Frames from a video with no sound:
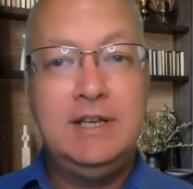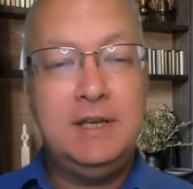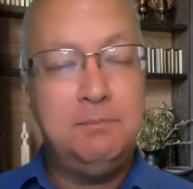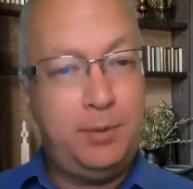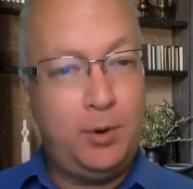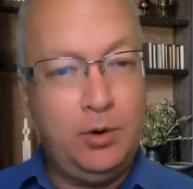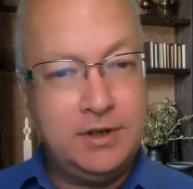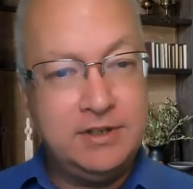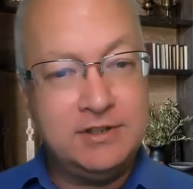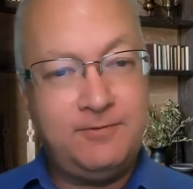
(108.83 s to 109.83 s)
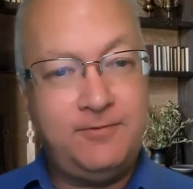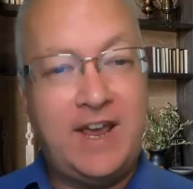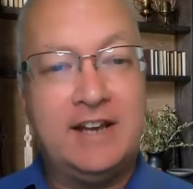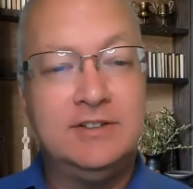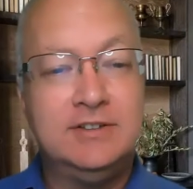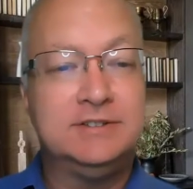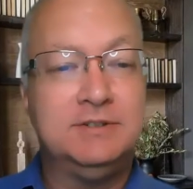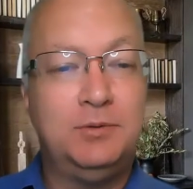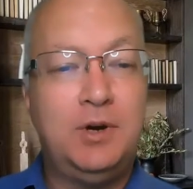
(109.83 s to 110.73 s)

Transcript: important factors,